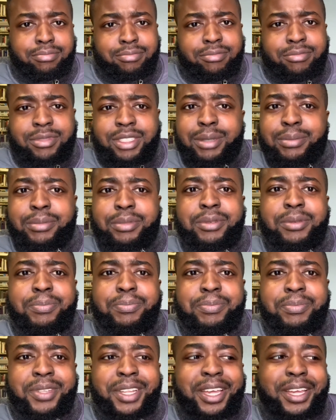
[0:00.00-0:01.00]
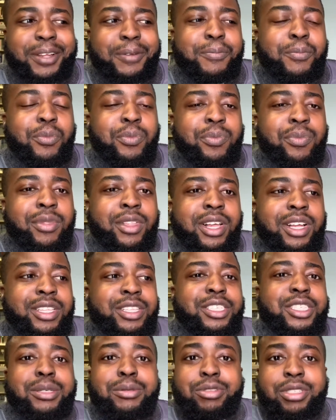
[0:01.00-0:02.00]
Simple. Like the
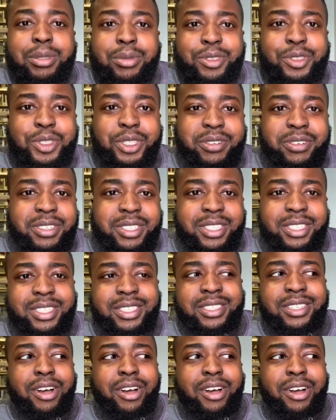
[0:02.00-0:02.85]
subscription services,